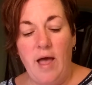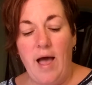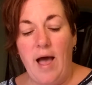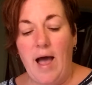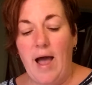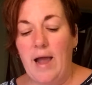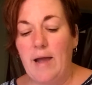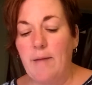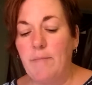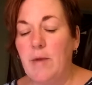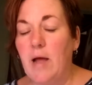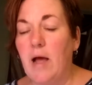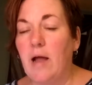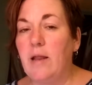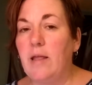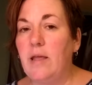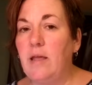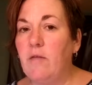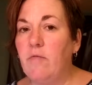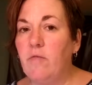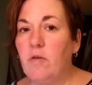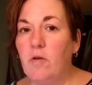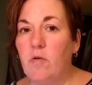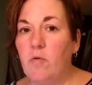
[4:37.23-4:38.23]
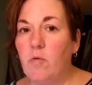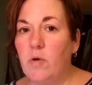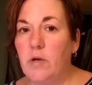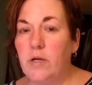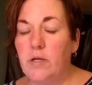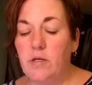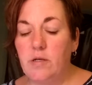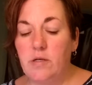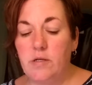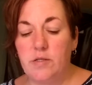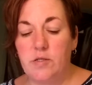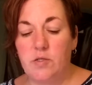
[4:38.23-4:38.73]
I am not even going
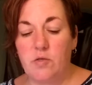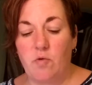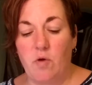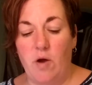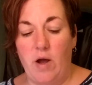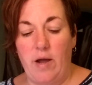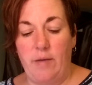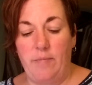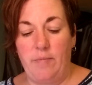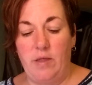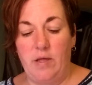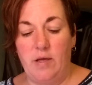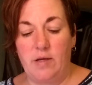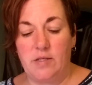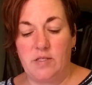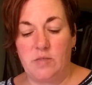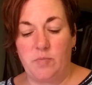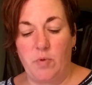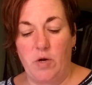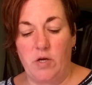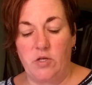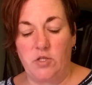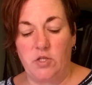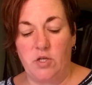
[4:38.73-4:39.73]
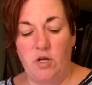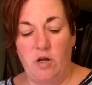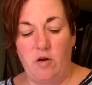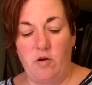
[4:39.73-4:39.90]
to describe the expression